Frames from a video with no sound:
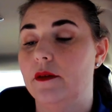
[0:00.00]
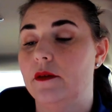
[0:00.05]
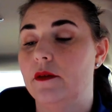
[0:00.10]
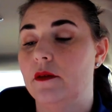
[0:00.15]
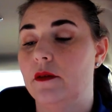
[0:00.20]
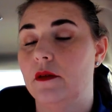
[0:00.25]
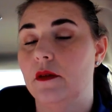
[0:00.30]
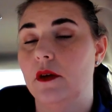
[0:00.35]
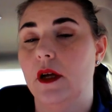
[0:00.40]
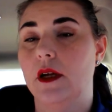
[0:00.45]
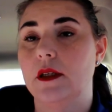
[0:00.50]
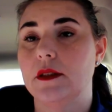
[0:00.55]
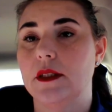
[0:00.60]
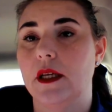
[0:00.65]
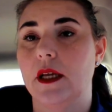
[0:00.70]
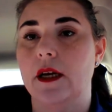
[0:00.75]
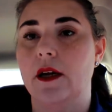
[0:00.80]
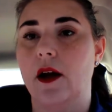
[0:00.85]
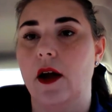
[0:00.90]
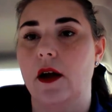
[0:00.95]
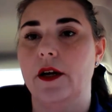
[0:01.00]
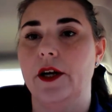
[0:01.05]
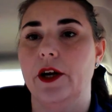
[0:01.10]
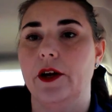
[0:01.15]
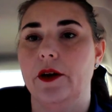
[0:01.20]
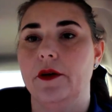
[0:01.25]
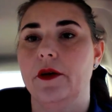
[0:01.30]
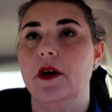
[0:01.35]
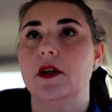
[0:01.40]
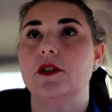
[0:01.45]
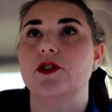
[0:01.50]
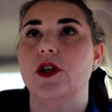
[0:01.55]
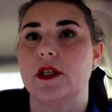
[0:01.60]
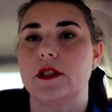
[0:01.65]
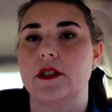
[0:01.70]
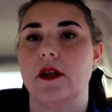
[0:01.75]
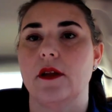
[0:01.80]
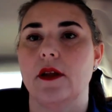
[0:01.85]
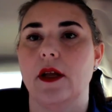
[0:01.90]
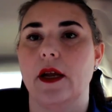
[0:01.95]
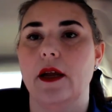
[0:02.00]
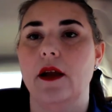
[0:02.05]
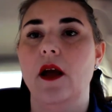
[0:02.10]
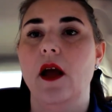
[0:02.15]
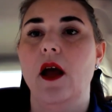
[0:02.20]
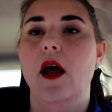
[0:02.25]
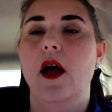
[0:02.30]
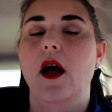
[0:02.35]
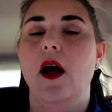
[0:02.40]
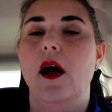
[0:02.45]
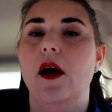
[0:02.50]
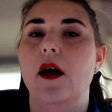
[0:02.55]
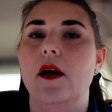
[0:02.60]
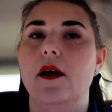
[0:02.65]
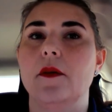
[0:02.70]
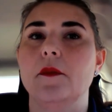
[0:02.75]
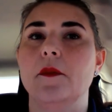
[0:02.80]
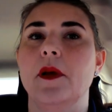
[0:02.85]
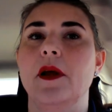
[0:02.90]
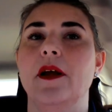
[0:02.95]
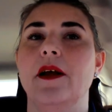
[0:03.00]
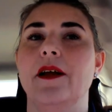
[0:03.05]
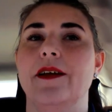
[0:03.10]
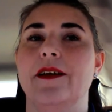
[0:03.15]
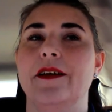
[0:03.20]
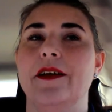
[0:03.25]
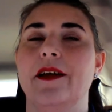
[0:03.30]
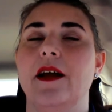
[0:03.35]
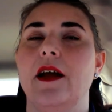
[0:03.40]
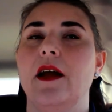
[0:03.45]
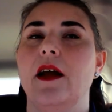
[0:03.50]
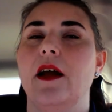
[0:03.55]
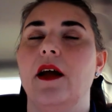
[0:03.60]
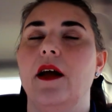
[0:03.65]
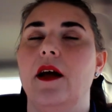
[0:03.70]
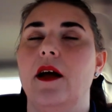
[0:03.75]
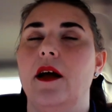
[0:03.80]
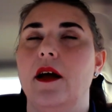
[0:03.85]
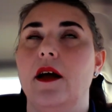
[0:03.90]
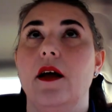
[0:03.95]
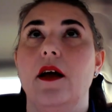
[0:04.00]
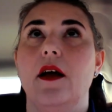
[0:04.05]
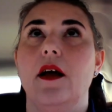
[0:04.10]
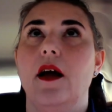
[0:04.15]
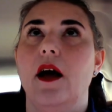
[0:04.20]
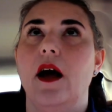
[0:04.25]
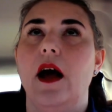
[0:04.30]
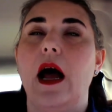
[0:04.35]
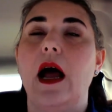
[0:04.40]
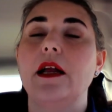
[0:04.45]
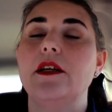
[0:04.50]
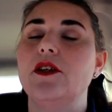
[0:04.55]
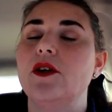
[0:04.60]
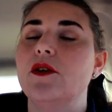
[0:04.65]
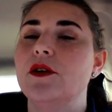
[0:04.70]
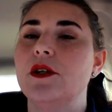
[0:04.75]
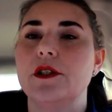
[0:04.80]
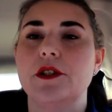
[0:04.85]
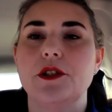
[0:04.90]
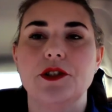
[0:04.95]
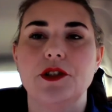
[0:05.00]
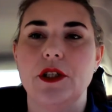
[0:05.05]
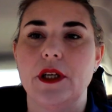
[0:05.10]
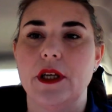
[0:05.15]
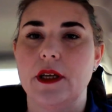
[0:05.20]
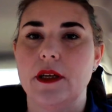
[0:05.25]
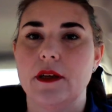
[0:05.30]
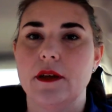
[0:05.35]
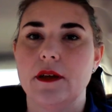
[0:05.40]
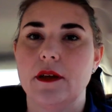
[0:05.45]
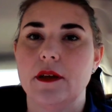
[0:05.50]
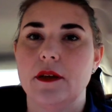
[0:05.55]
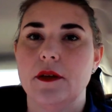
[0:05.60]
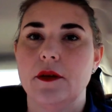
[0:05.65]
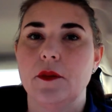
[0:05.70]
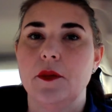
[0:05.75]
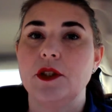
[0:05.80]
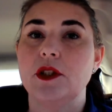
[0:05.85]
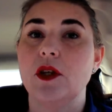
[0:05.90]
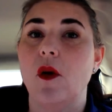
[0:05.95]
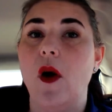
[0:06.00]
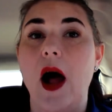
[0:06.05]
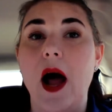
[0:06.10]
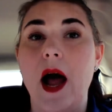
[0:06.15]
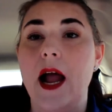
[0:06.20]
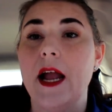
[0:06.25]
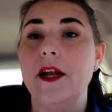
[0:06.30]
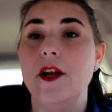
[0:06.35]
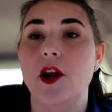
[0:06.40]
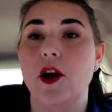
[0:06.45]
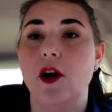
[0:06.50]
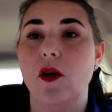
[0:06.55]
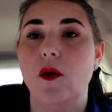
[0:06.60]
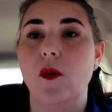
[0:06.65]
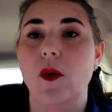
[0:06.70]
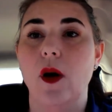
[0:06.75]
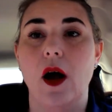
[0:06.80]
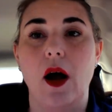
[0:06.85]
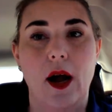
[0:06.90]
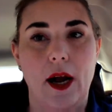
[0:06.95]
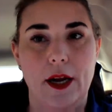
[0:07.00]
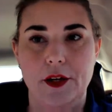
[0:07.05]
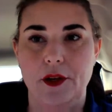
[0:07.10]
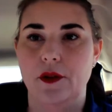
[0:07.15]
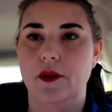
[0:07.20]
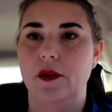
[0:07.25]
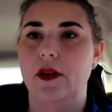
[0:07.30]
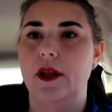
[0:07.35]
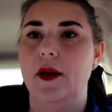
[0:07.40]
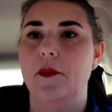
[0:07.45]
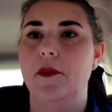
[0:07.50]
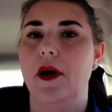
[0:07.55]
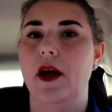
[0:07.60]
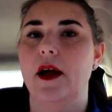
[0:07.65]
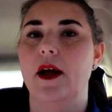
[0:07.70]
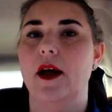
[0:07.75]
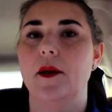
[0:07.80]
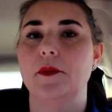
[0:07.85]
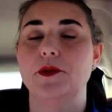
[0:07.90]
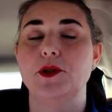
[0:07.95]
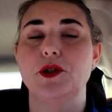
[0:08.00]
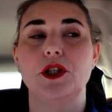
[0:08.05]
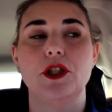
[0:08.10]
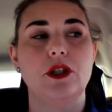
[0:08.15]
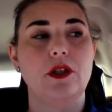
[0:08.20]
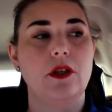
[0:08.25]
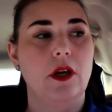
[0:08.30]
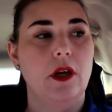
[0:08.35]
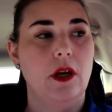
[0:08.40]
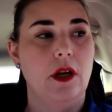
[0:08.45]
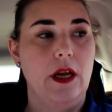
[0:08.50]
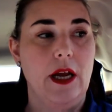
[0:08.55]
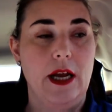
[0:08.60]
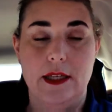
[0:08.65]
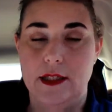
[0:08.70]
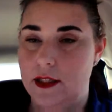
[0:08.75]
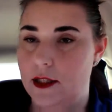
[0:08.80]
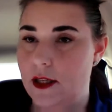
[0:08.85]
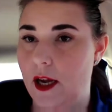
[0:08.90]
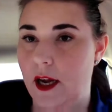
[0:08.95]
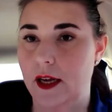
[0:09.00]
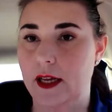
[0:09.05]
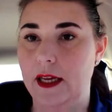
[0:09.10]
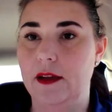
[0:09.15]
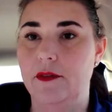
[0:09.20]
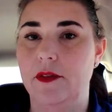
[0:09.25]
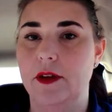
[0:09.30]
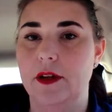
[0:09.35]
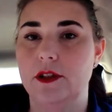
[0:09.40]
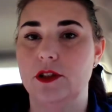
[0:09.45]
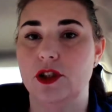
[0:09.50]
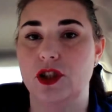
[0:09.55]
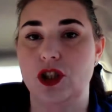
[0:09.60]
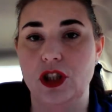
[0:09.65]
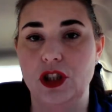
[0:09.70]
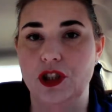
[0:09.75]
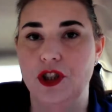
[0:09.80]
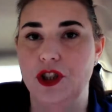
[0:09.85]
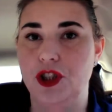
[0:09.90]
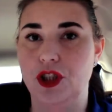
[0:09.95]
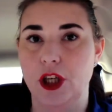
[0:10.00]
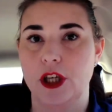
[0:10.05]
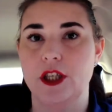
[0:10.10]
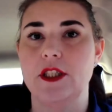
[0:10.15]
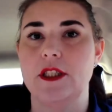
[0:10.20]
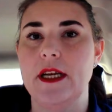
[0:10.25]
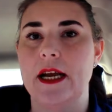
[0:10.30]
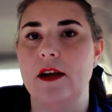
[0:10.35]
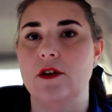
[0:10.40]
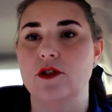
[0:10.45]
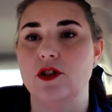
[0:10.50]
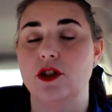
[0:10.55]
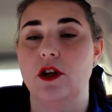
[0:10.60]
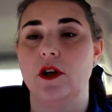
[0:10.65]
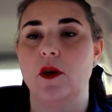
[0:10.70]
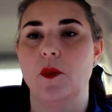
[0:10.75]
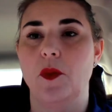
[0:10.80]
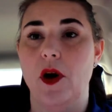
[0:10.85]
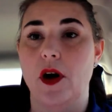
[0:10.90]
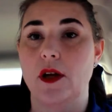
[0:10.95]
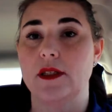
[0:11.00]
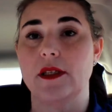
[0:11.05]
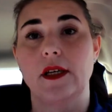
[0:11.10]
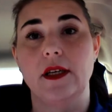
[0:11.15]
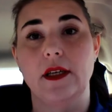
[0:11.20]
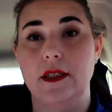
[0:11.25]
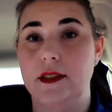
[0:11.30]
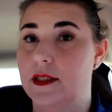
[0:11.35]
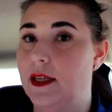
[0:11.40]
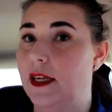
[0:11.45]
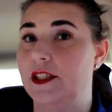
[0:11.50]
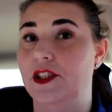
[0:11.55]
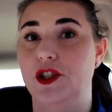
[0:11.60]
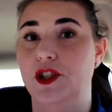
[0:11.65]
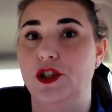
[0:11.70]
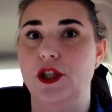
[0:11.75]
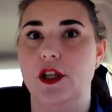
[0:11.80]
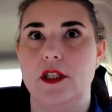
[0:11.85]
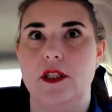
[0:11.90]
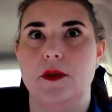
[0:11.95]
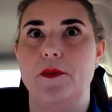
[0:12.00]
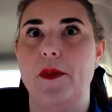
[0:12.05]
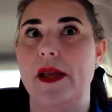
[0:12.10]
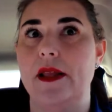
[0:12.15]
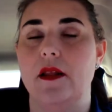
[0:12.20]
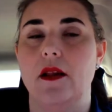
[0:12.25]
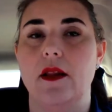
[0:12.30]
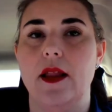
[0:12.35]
Like, all these people, the dyers clearly state what their wait times are and how long it's going to take, and people keep complaining about it. They tell you up front, and it's getting hot in here, direct sunlight.